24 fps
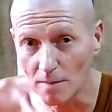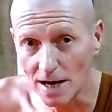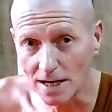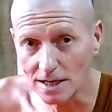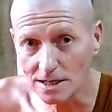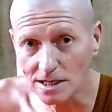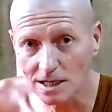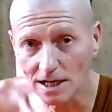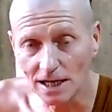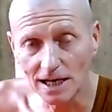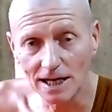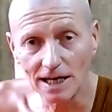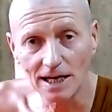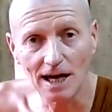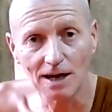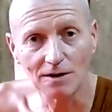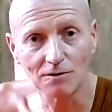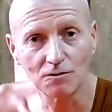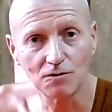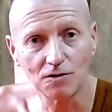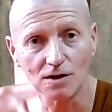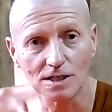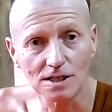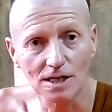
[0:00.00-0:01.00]
in order
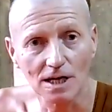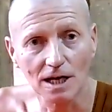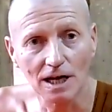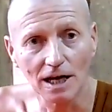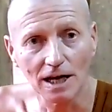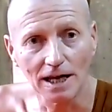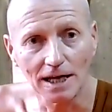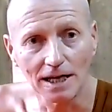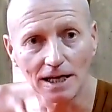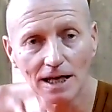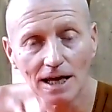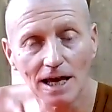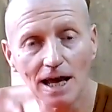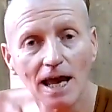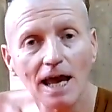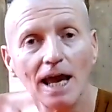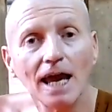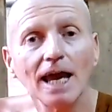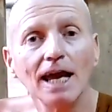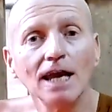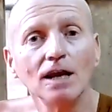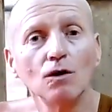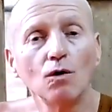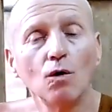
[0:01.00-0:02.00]
to then perform the
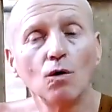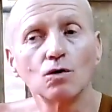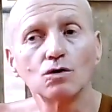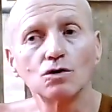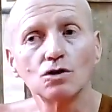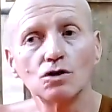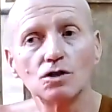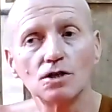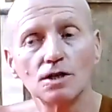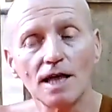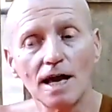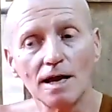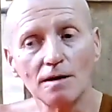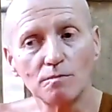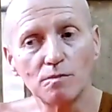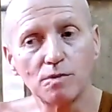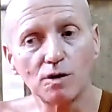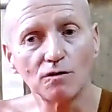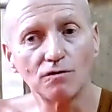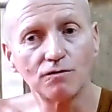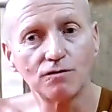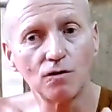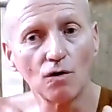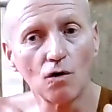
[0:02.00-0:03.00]
tasks that we
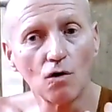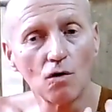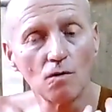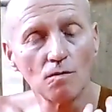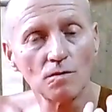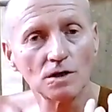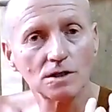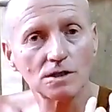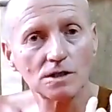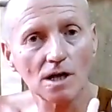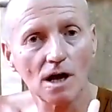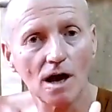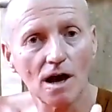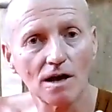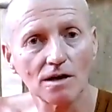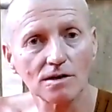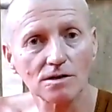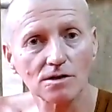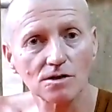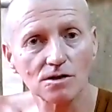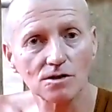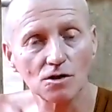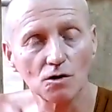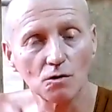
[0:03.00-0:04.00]
need to do
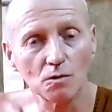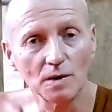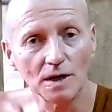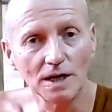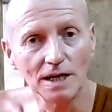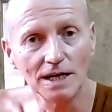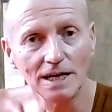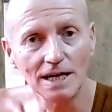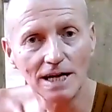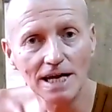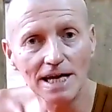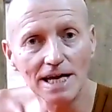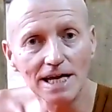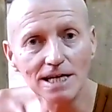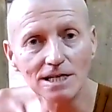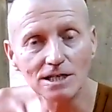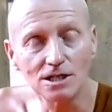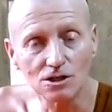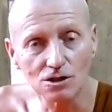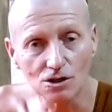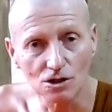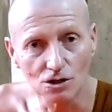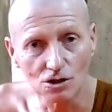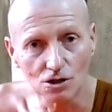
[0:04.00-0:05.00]
more
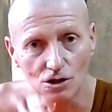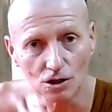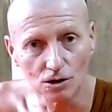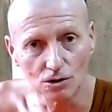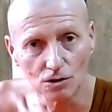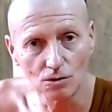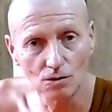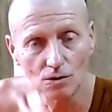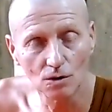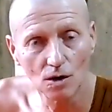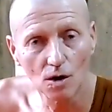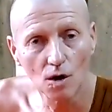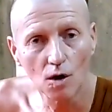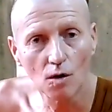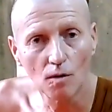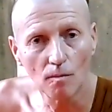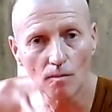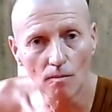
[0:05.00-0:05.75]
effectively.